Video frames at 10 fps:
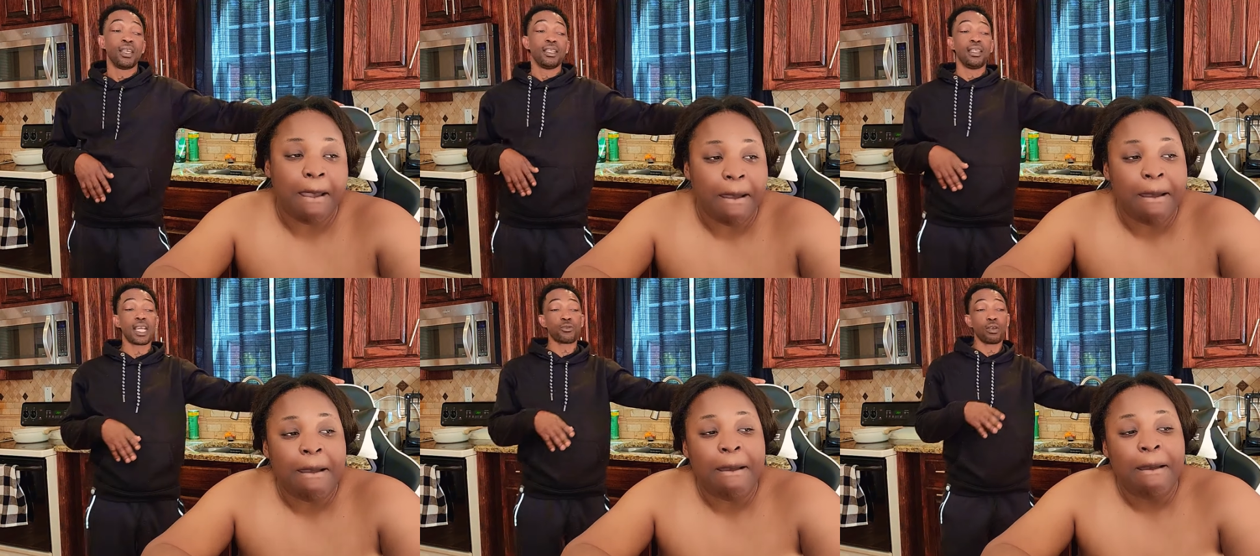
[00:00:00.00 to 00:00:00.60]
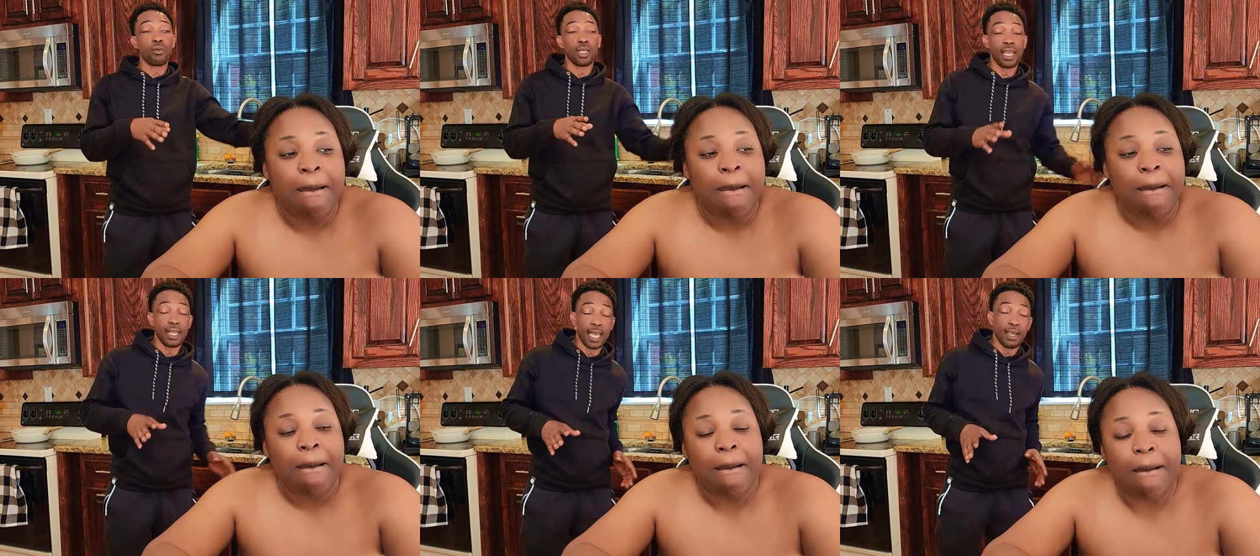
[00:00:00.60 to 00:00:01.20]
Speaker 1: The next one, the,
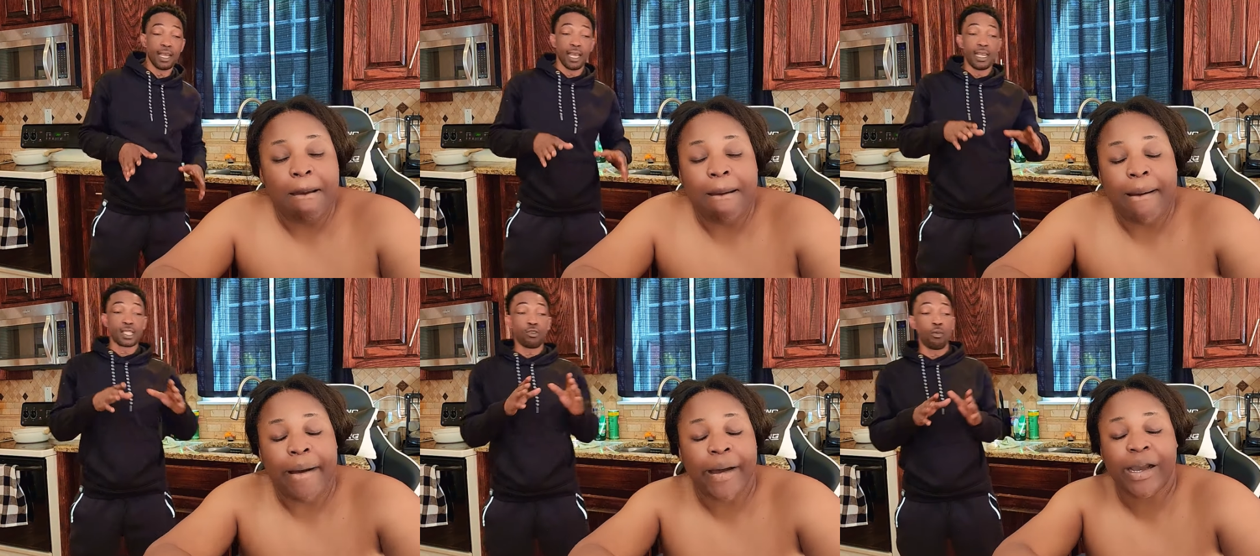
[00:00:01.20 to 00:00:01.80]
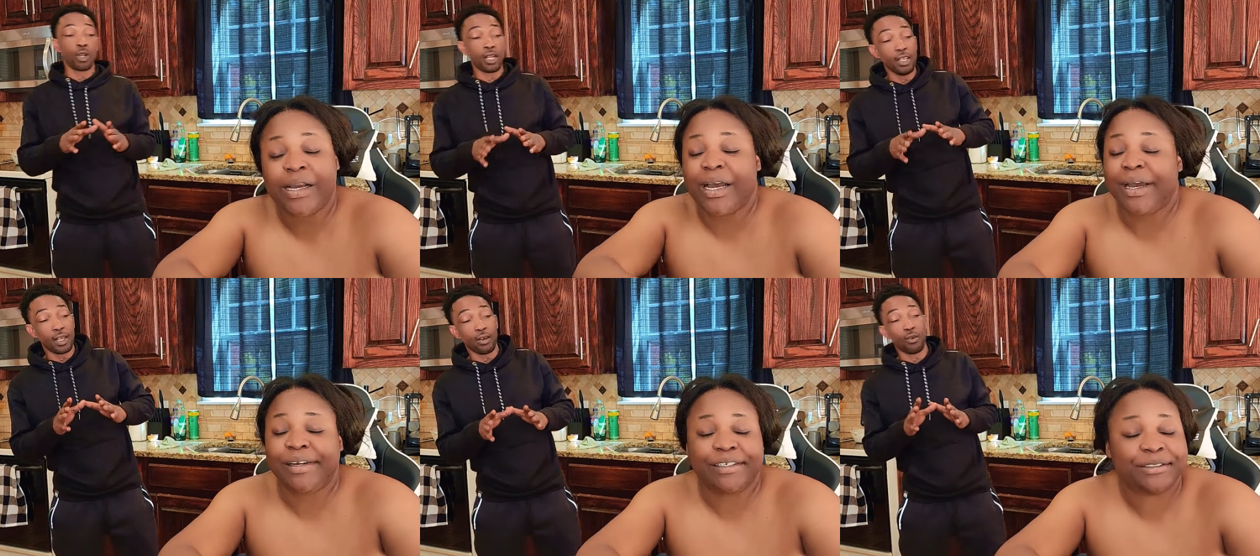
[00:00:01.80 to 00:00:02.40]
the next one, what I do,
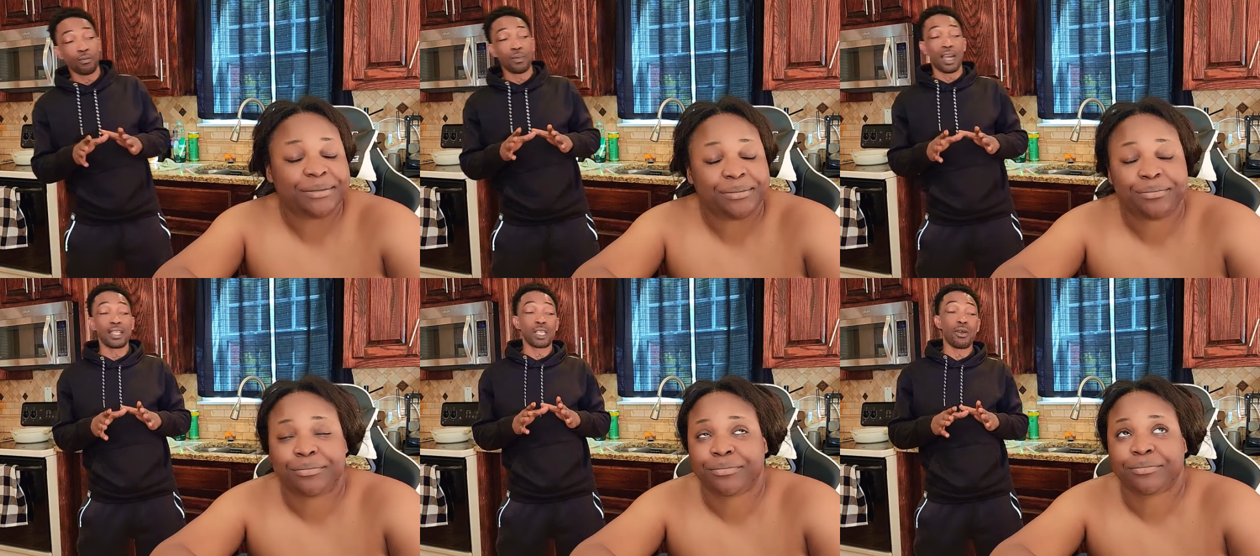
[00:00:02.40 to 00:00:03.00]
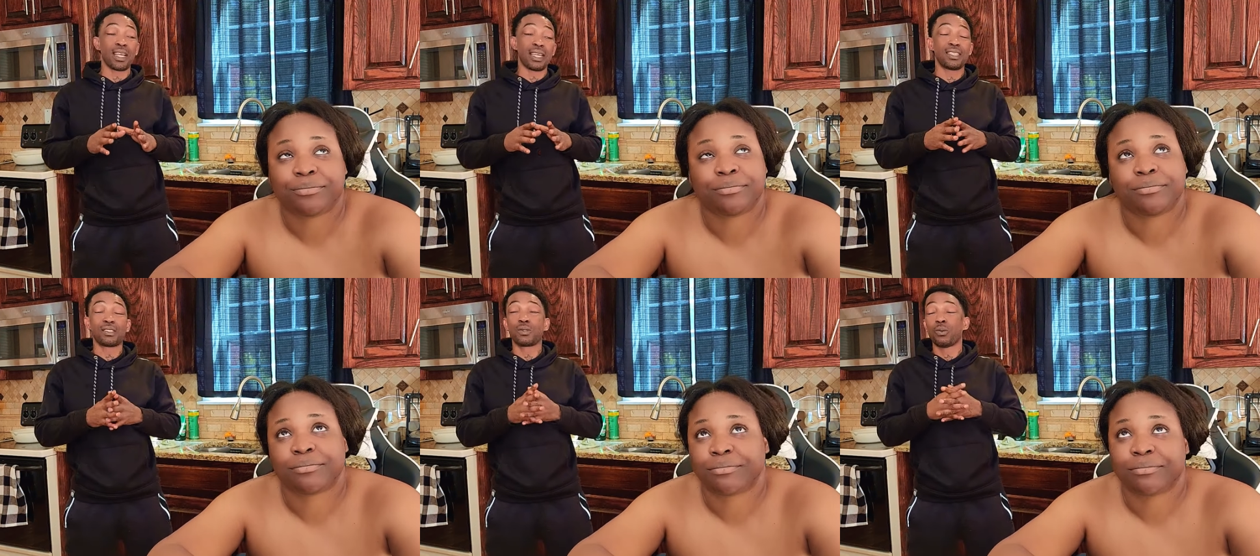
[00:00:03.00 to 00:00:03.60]
you know, and this one here
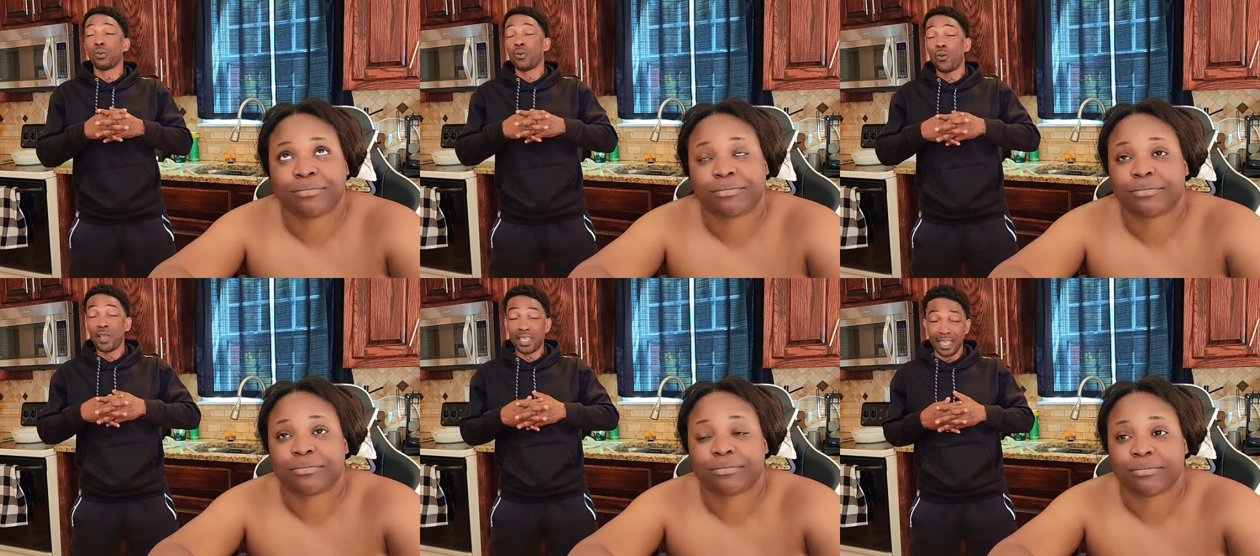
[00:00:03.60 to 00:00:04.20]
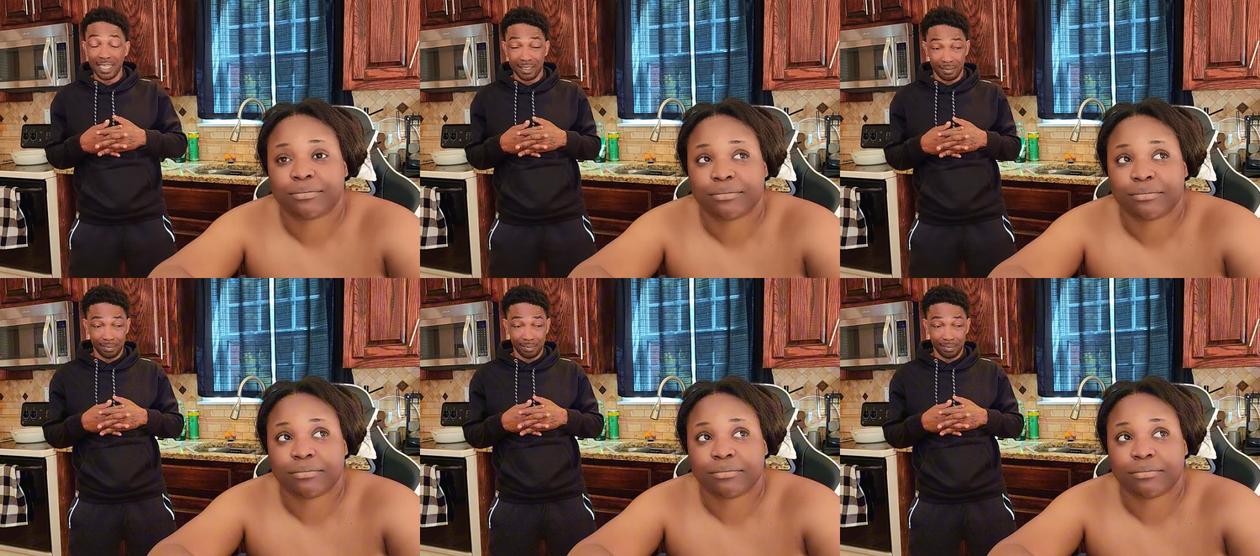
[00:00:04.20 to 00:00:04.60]
is wicked.